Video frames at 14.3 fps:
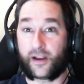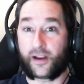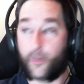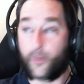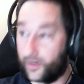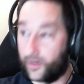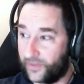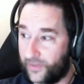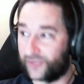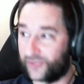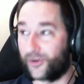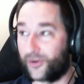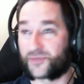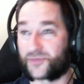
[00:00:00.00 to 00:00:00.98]
I wanted to make sure
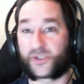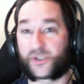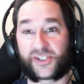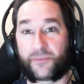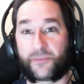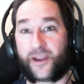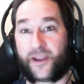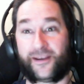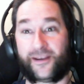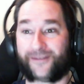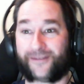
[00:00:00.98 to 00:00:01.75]
I was participating.